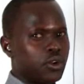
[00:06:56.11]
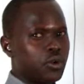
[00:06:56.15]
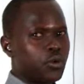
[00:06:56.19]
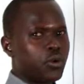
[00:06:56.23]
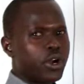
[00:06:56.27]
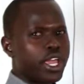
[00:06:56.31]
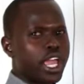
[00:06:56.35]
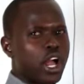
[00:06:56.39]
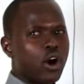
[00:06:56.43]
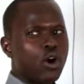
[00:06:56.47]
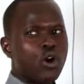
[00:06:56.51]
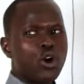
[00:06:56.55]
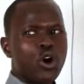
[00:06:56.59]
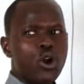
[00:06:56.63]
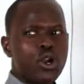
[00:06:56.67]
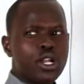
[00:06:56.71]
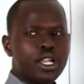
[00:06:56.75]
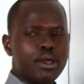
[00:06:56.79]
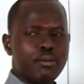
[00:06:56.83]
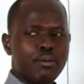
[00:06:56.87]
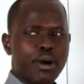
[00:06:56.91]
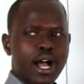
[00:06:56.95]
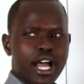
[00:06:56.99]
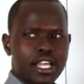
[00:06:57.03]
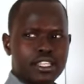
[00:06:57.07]
where all
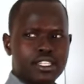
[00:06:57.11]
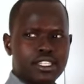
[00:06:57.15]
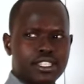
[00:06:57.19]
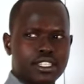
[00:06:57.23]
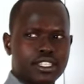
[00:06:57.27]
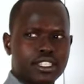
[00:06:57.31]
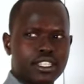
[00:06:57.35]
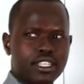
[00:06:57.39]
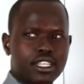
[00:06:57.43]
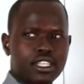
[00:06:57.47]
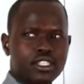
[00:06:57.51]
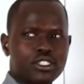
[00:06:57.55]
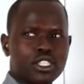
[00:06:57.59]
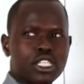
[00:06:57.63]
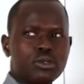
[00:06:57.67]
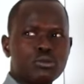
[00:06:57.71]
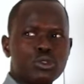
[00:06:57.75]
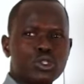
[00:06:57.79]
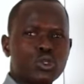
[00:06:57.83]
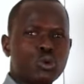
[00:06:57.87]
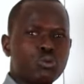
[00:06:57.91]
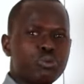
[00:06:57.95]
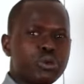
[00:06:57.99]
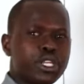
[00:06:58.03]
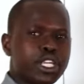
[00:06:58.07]
the mass
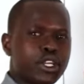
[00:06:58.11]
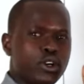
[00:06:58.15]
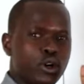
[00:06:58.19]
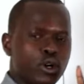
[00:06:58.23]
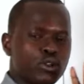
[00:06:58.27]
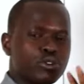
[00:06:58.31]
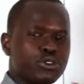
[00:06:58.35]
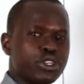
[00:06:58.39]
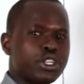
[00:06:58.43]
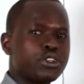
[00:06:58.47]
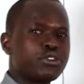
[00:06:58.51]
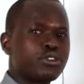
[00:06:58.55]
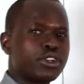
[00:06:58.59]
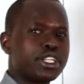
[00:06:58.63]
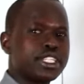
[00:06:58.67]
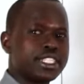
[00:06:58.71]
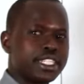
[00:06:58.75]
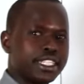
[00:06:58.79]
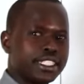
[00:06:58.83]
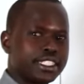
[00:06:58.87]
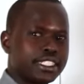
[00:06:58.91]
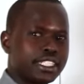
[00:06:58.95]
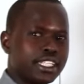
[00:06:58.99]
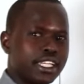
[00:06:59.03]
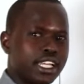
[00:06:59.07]
seems to be
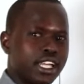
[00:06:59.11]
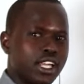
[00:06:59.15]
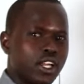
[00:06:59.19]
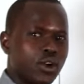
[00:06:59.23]
concentrated,